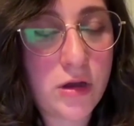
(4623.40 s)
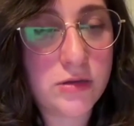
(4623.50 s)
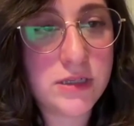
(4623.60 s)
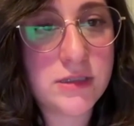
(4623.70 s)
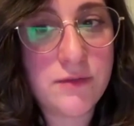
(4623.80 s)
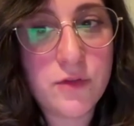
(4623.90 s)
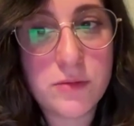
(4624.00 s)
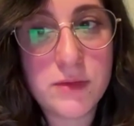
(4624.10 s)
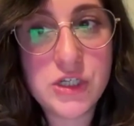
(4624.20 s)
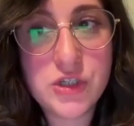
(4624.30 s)
all contact
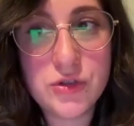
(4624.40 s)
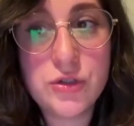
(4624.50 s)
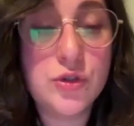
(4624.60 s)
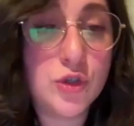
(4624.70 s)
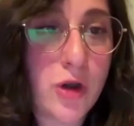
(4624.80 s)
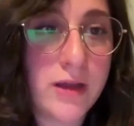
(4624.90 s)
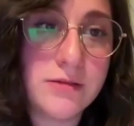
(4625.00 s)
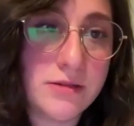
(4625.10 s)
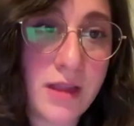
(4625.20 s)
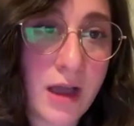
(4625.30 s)
information to
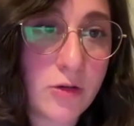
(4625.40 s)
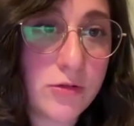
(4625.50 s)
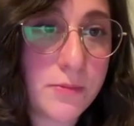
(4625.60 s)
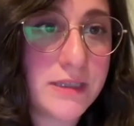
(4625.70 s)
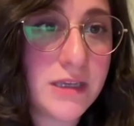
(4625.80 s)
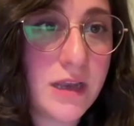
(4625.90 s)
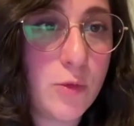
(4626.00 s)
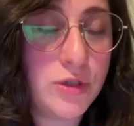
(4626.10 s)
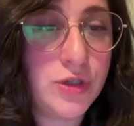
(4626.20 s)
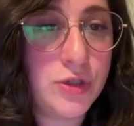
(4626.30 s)
track down basically
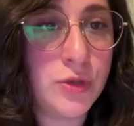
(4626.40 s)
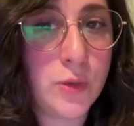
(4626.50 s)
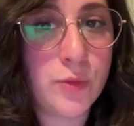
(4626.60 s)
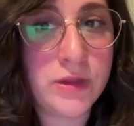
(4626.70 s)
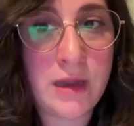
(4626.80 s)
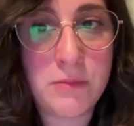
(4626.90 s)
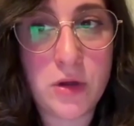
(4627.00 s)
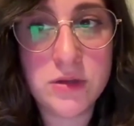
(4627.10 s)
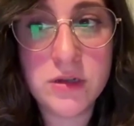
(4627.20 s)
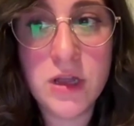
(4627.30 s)
what you're doing with that
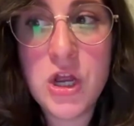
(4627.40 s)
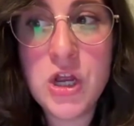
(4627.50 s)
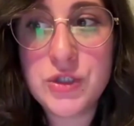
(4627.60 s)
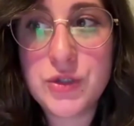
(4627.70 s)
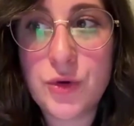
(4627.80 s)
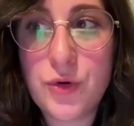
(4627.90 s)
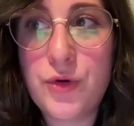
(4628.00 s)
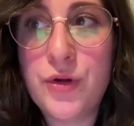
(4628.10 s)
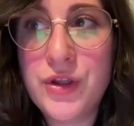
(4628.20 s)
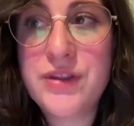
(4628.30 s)
model.
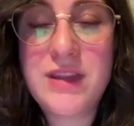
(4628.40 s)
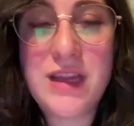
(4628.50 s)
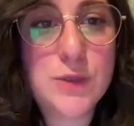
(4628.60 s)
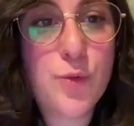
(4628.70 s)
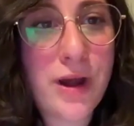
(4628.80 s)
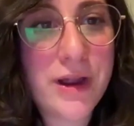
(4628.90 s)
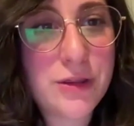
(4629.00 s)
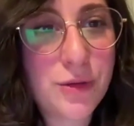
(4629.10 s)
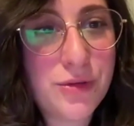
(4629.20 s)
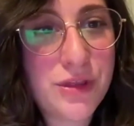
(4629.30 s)
So that's why I
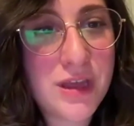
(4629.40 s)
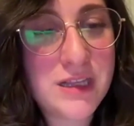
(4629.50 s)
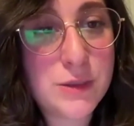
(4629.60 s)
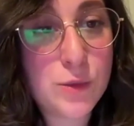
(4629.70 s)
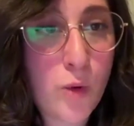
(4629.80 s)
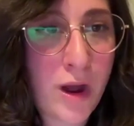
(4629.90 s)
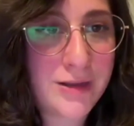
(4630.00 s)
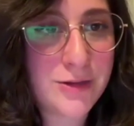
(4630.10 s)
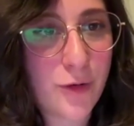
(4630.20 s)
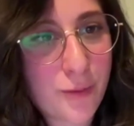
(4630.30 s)
don't think it's
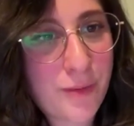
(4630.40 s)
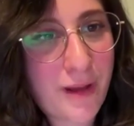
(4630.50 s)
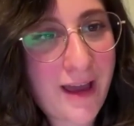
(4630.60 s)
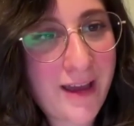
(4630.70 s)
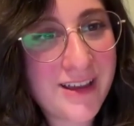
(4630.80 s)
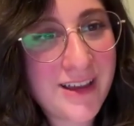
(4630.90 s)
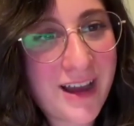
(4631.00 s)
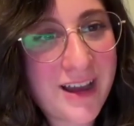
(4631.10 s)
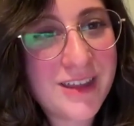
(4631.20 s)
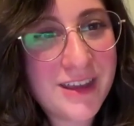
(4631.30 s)
white or black.
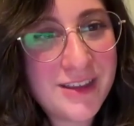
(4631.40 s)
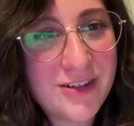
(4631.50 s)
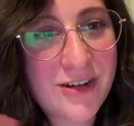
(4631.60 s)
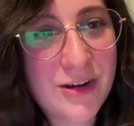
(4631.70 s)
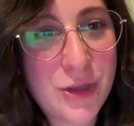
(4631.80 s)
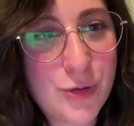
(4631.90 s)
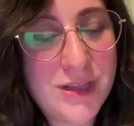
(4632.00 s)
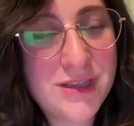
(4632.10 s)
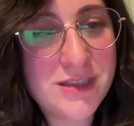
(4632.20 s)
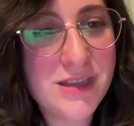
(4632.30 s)
I think there are
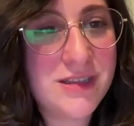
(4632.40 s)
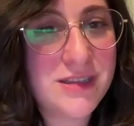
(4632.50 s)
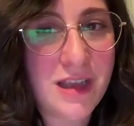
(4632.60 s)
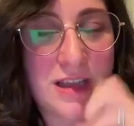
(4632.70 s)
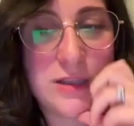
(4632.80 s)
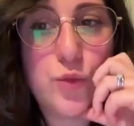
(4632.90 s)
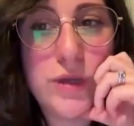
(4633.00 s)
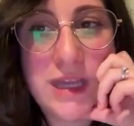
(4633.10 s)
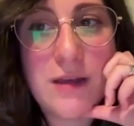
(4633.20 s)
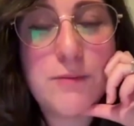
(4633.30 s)
nuances, and
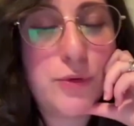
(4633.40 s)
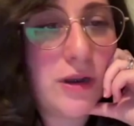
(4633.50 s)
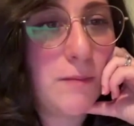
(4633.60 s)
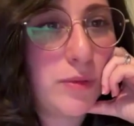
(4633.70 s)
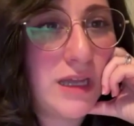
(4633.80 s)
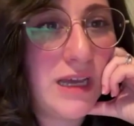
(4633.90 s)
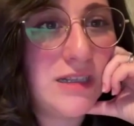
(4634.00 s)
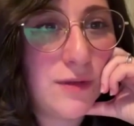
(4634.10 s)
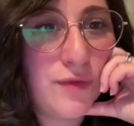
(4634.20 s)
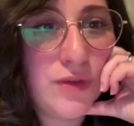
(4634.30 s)
we can put in
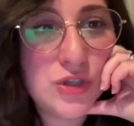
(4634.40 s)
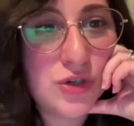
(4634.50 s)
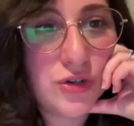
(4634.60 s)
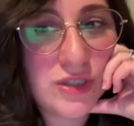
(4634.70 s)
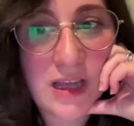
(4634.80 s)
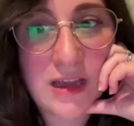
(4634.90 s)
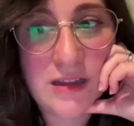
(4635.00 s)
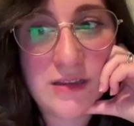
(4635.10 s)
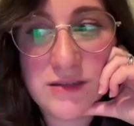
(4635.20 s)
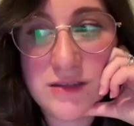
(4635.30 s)
place features
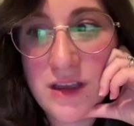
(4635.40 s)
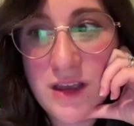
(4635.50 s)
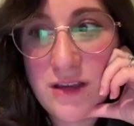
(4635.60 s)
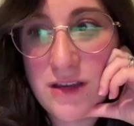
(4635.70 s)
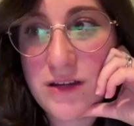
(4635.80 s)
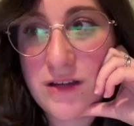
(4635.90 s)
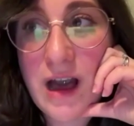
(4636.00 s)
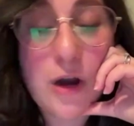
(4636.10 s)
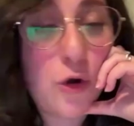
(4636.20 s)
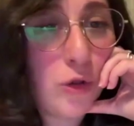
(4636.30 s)
and
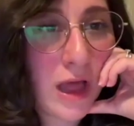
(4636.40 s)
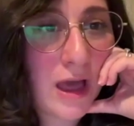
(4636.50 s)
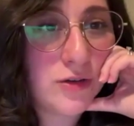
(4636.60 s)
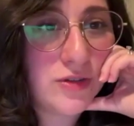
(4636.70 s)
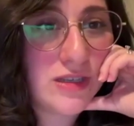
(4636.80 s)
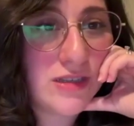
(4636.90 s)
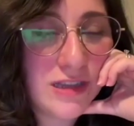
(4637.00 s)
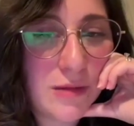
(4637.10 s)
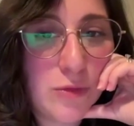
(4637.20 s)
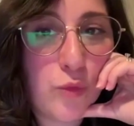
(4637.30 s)
a whole
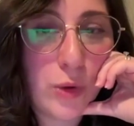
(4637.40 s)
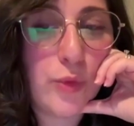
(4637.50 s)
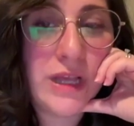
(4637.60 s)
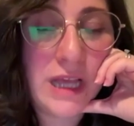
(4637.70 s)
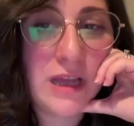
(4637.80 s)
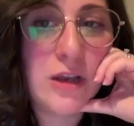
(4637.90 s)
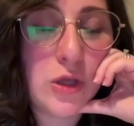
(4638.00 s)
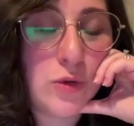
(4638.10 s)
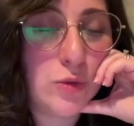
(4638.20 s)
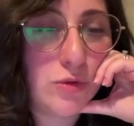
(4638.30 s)
ecosystem where we can
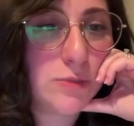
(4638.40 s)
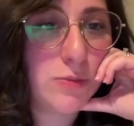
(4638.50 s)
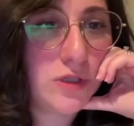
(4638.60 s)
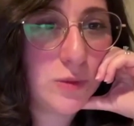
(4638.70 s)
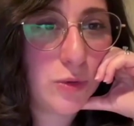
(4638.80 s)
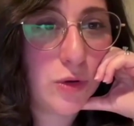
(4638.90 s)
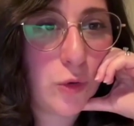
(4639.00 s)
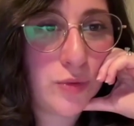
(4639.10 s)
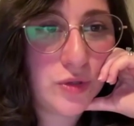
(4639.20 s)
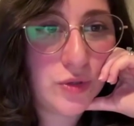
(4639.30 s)
use responsible
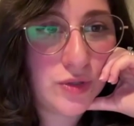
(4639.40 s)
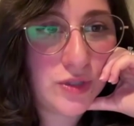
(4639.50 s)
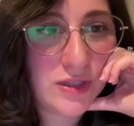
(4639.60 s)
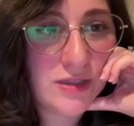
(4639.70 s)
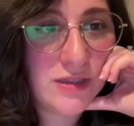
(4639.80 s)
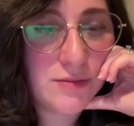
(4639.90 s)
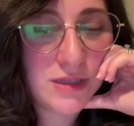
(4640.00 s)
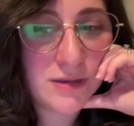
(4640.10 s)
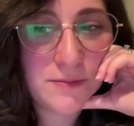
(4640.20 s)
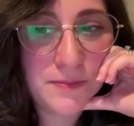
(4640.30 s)
open source
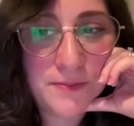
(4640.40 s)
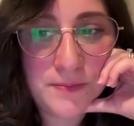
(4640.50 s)
systems.